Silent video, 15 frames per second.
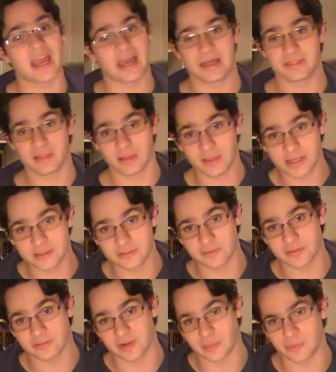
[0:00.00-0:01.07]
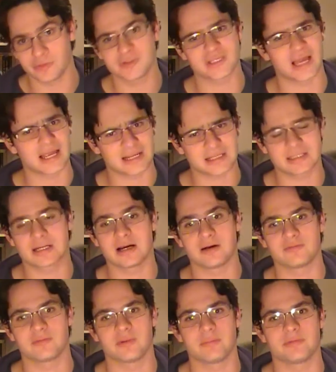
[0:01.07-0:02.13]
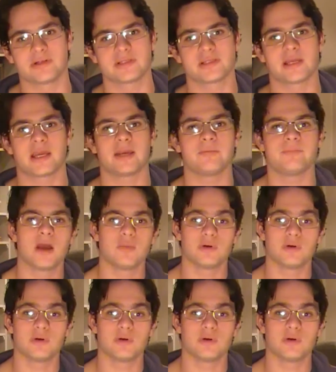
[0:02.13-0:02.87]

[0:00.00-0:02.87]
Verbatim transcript: And the leader of the rebels, I can't remember his name,